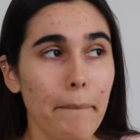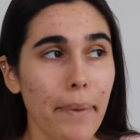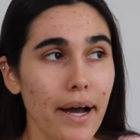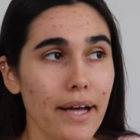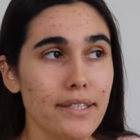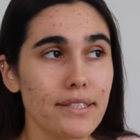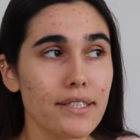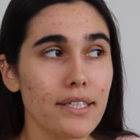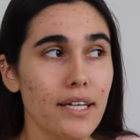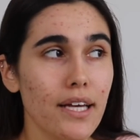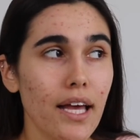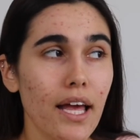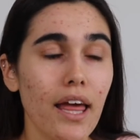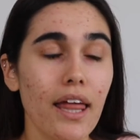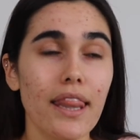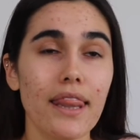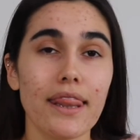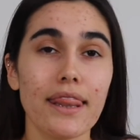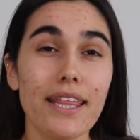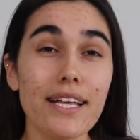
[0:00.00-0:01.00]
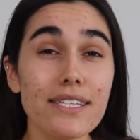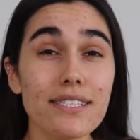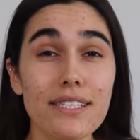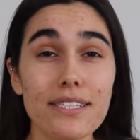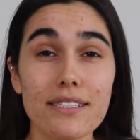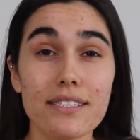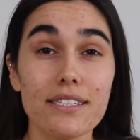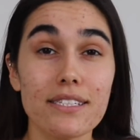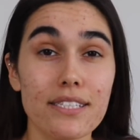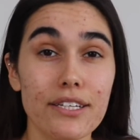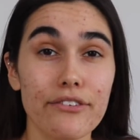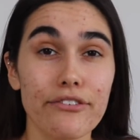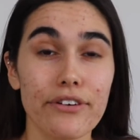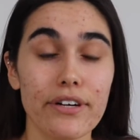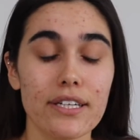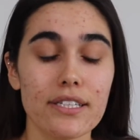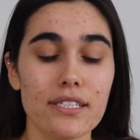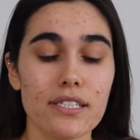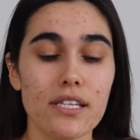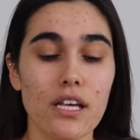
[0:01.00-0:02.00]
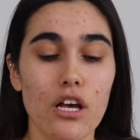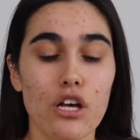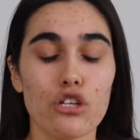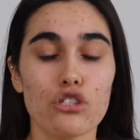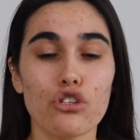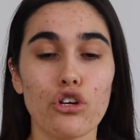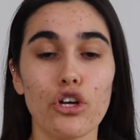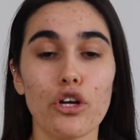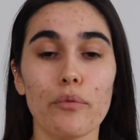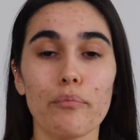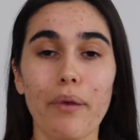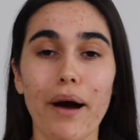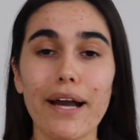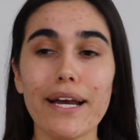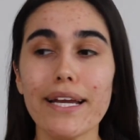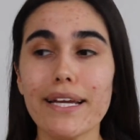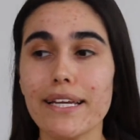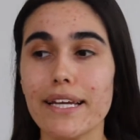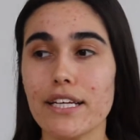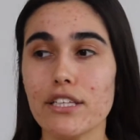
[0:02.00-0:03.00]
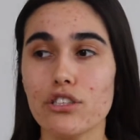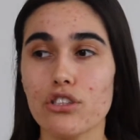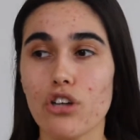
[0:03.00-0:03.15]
But this is the difference. So your body needs